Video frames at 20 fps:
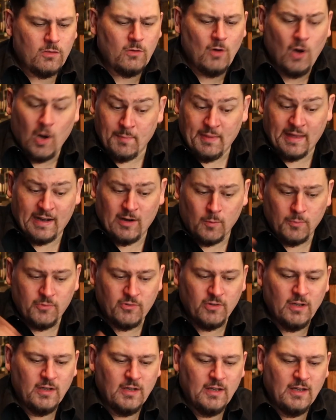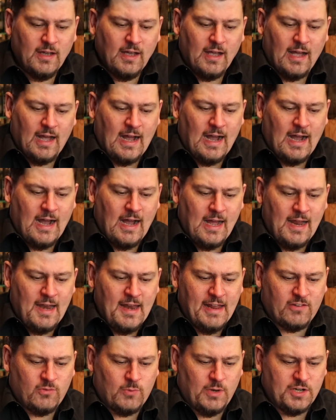Hope that helps.
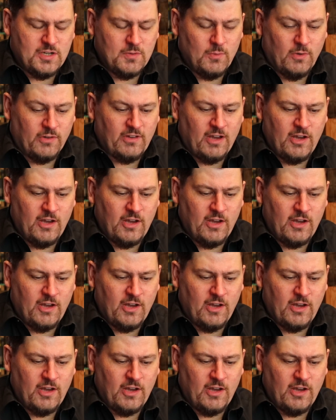Next question was,